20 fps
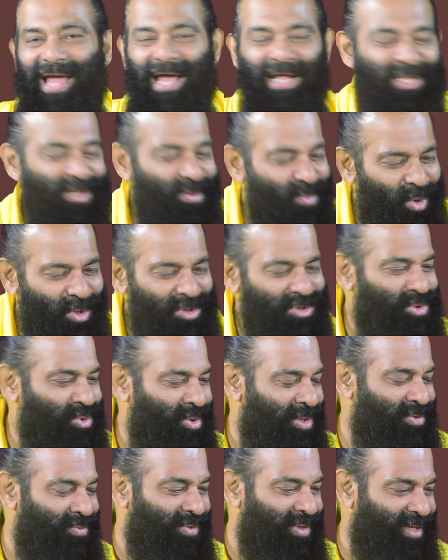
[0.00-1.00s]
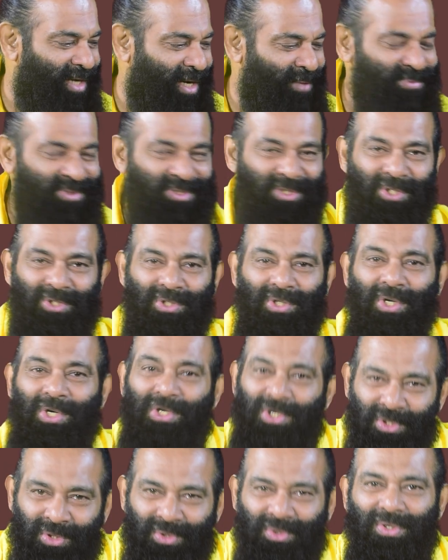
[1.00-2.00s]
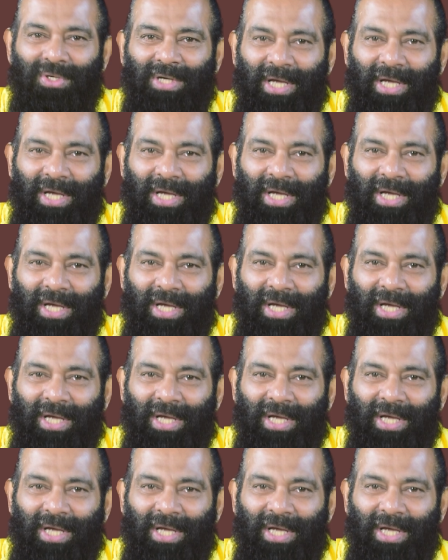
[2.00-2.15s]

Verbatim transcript: And the more sweat when comes out, you